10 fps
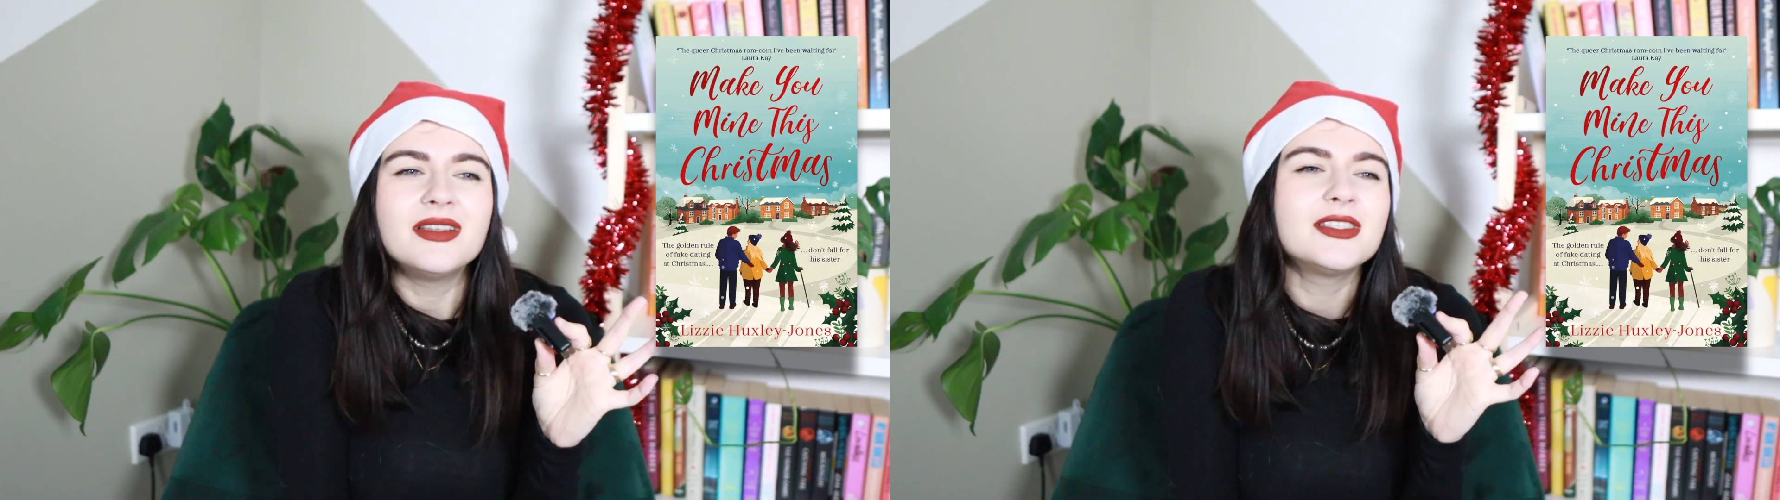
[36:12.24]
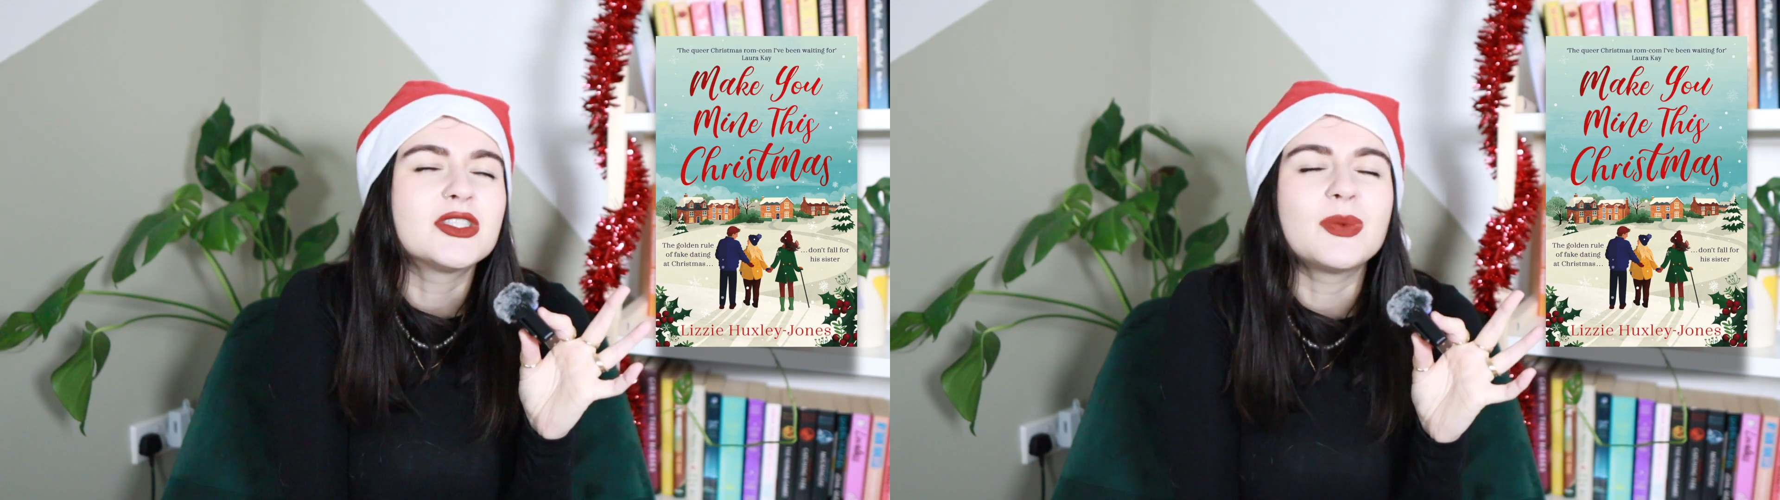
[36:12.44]

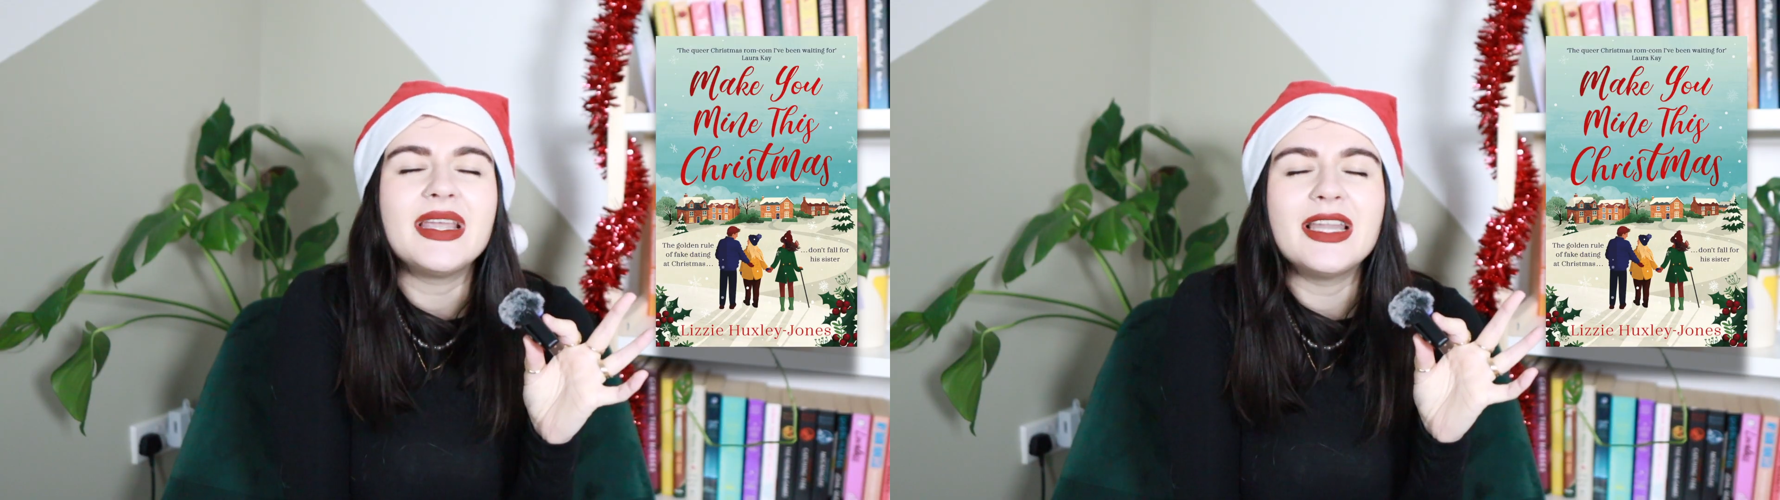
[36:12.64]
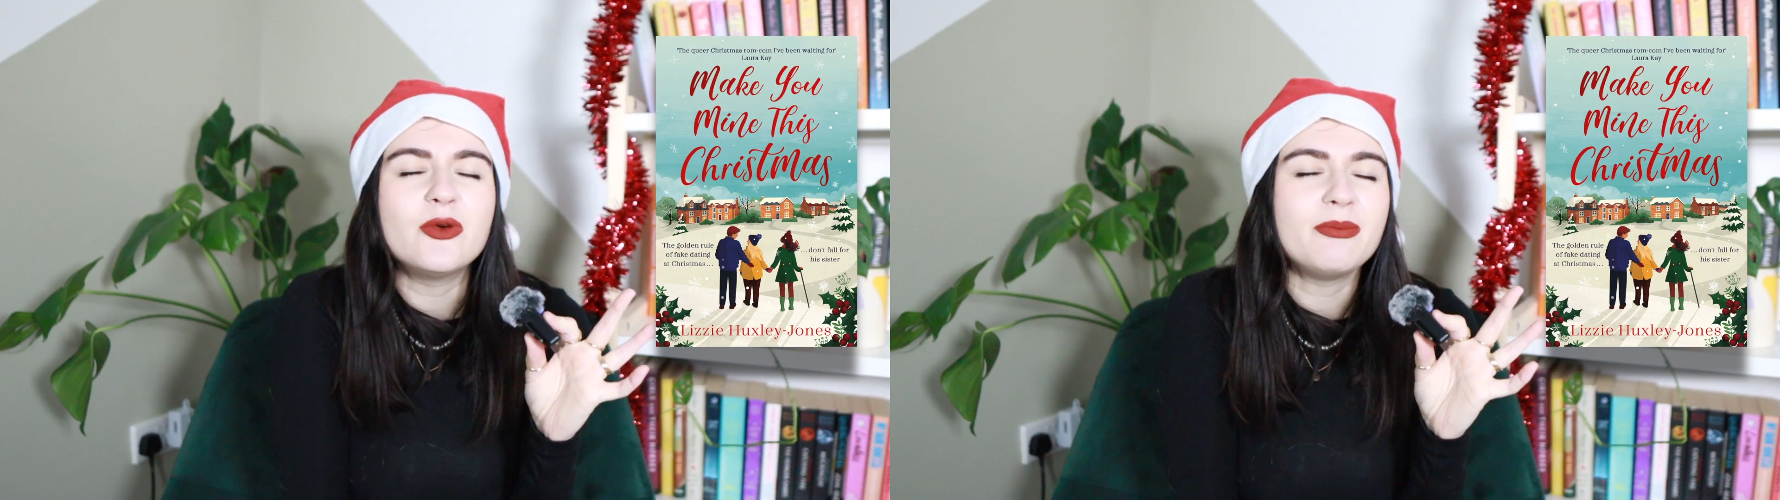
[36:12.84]

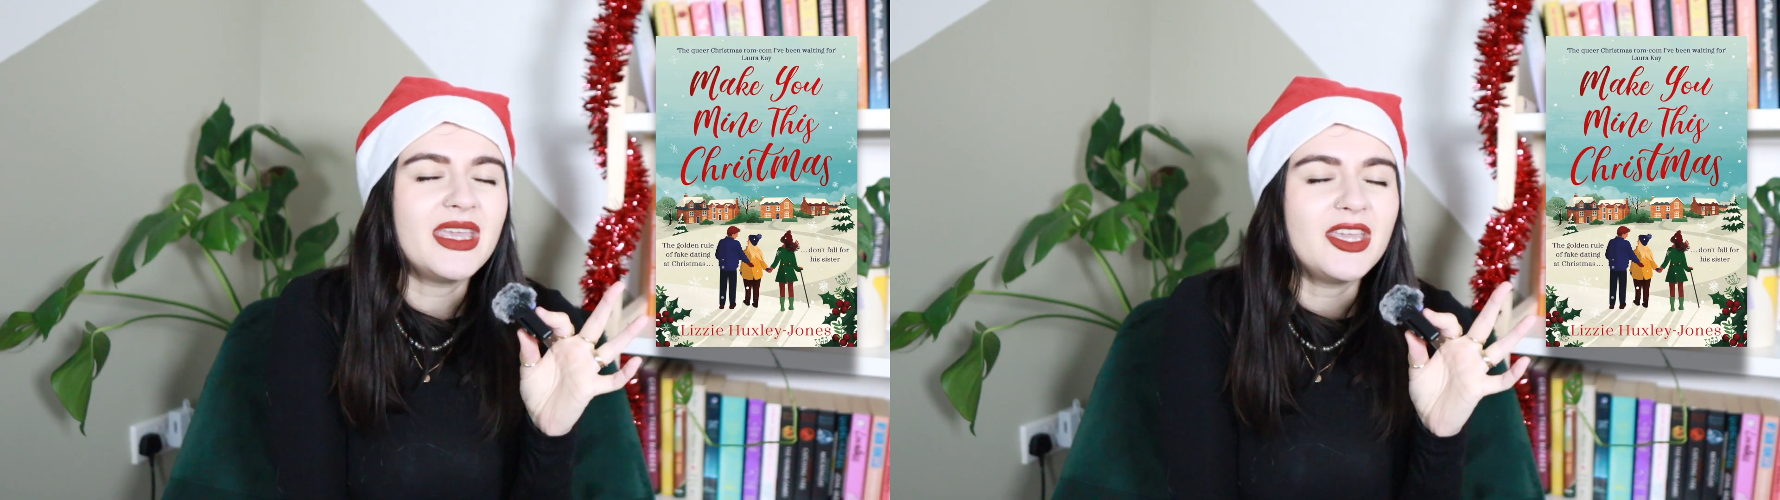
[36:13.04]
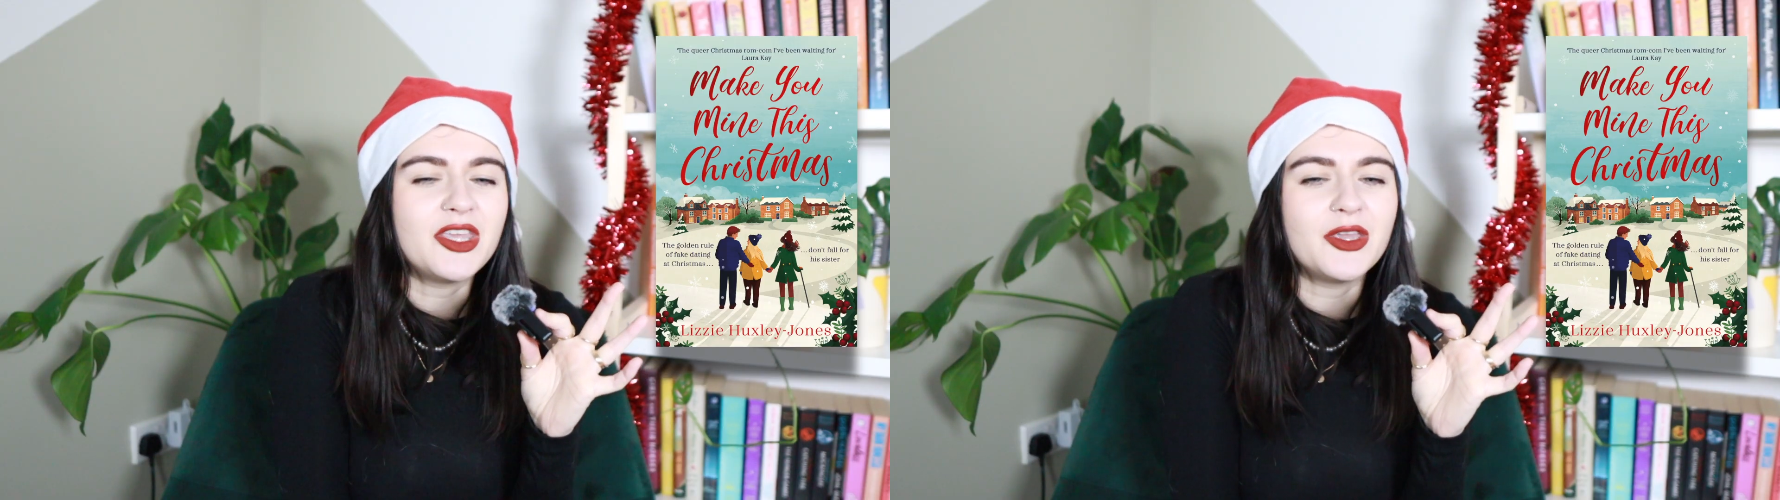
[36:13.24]
sweet little
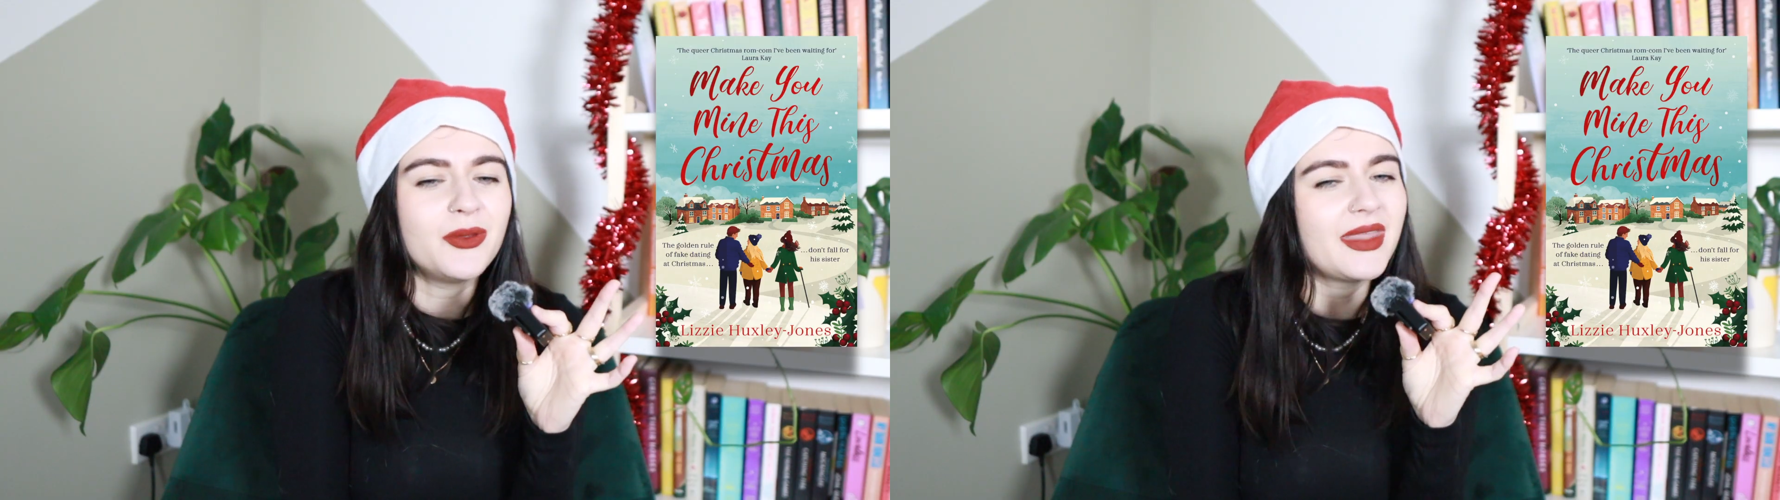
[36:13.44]
meet cute.